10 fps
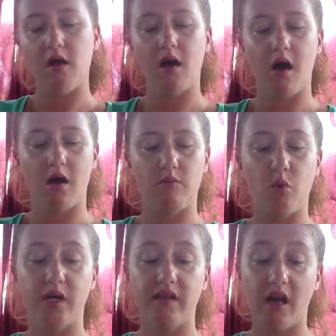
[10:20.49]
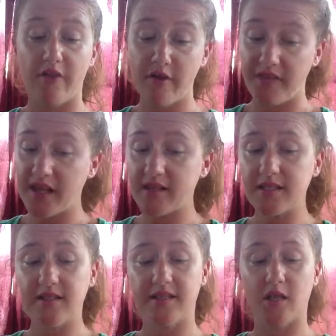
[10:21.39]
Um, one of the other things
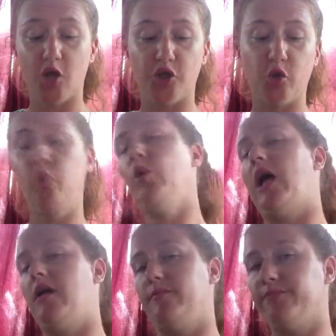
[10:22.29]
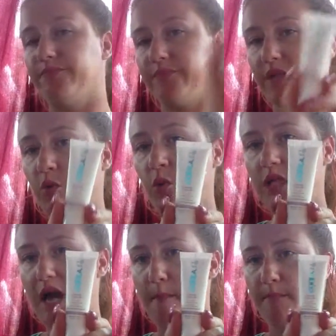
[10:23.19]
is the Coola,
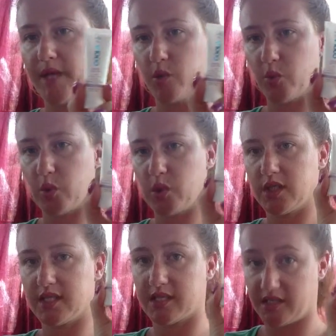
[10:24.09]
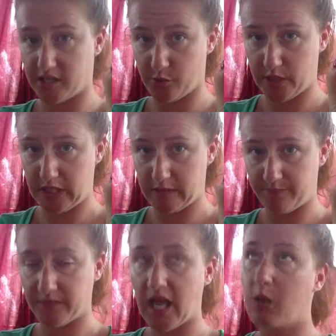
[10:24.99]
Coola Mineral Sunscreen.
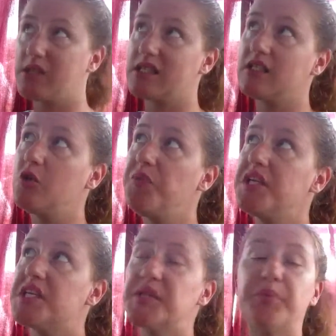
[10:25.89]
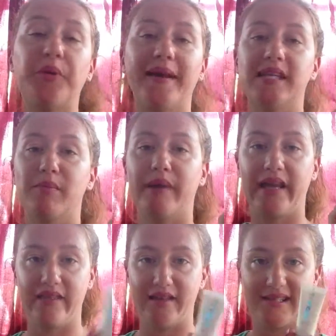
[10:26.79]
I was a little bit disappointed by
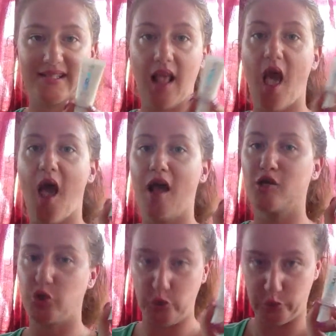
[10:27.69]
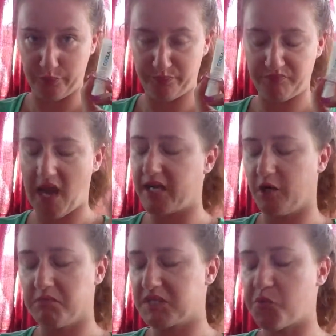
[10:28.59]
this too. I know
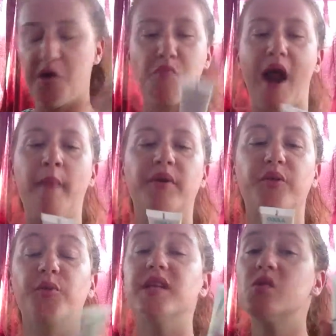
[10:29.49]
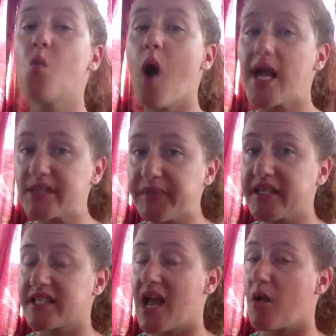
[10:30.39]
I'm a spoiled brat, but the reason why is
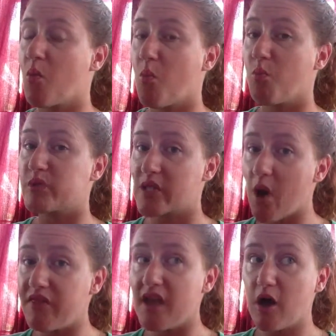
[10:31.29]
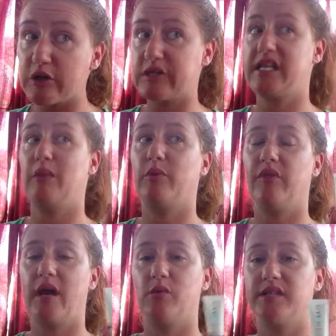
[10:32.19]
because I saw the other sample
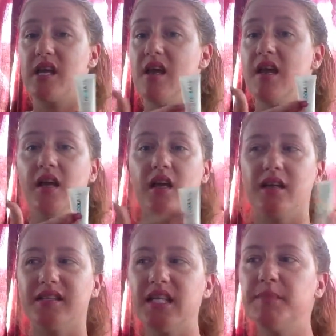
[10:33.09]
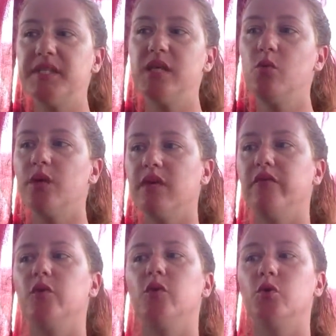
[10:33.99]
that was, because Ipsy will give
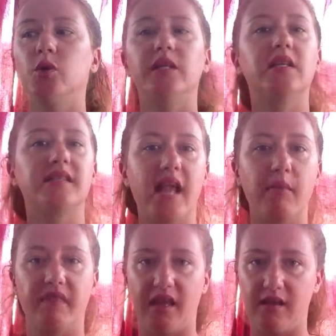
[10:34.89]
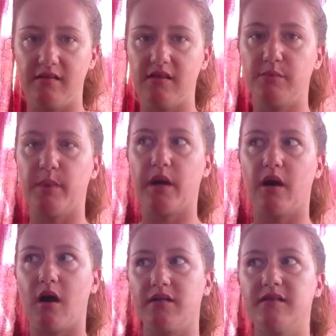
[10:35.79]
you usually the same things, but
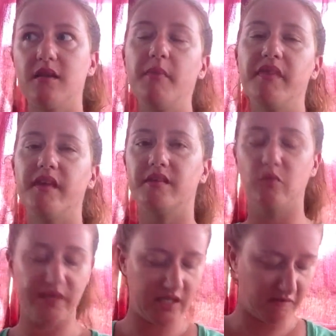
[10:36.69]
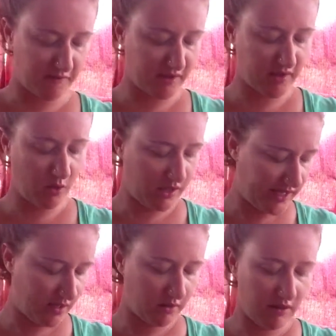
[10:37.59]
on some things will be different. So
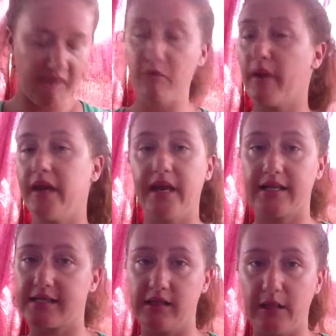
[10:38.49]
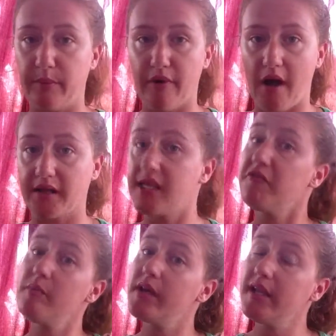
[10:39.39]
like everybody gets a lip product,
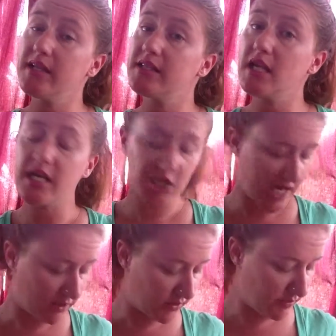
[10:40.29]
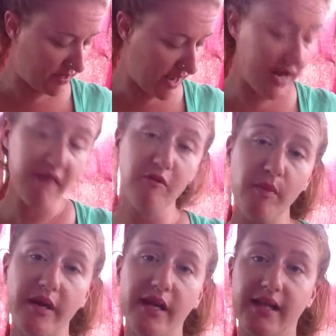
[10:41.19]
everybody gets the eyeshadows, but not
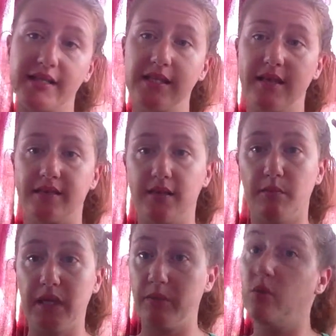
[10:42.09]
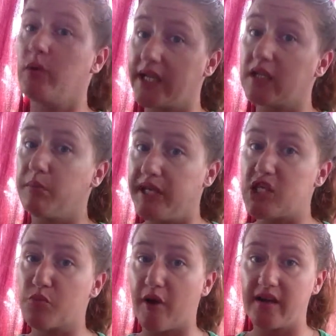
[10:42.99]
everybody gets this. Some people will get the beach
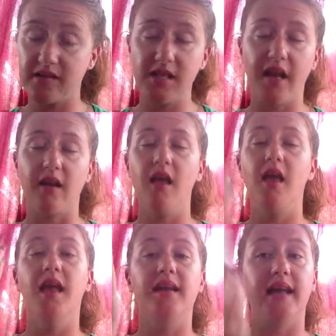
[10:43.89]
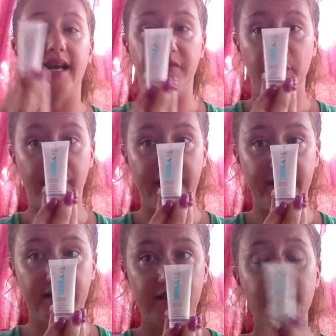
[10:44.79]
spray instead. Not everybody
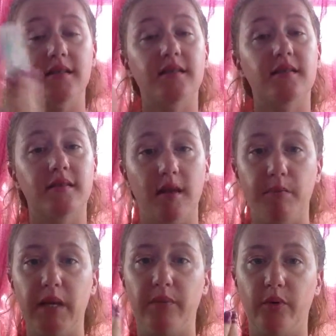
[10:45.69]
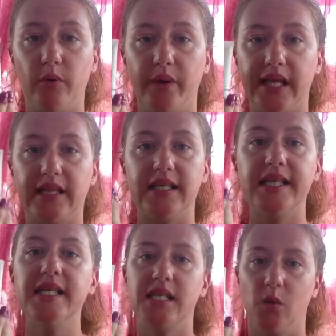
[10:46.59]
gets this. Some people will get the
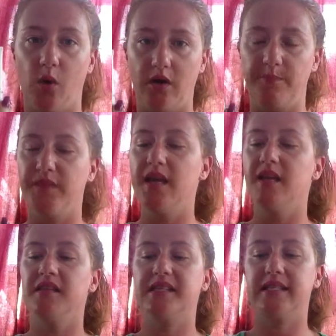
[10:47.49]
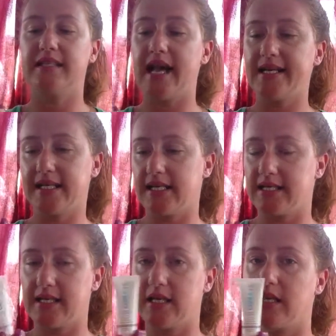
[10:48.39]
tinted one. This is not
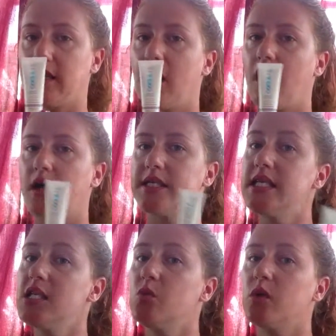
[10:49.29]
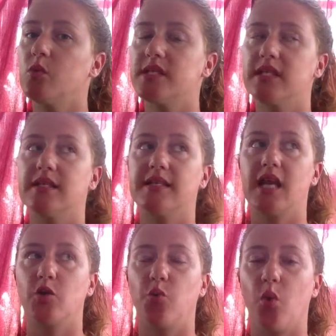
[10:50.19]
tinted. And the tinted one was in the
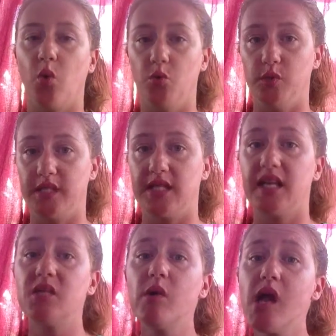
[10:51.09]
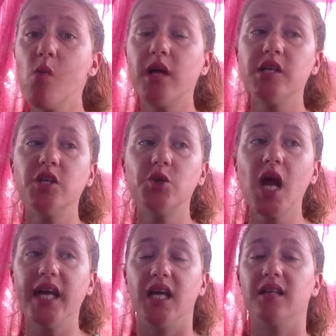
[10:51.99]
scent rose. And that's why I wanted to
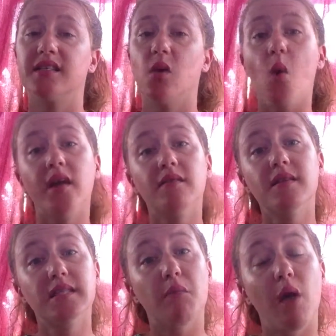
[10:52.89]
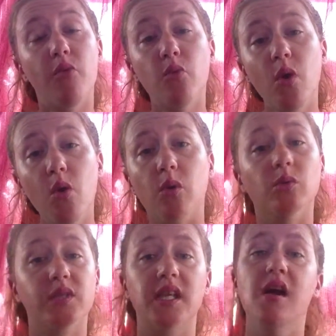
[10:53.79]
try it, because I wanted to smell the
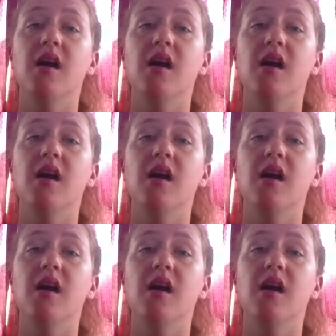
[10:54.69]
rose.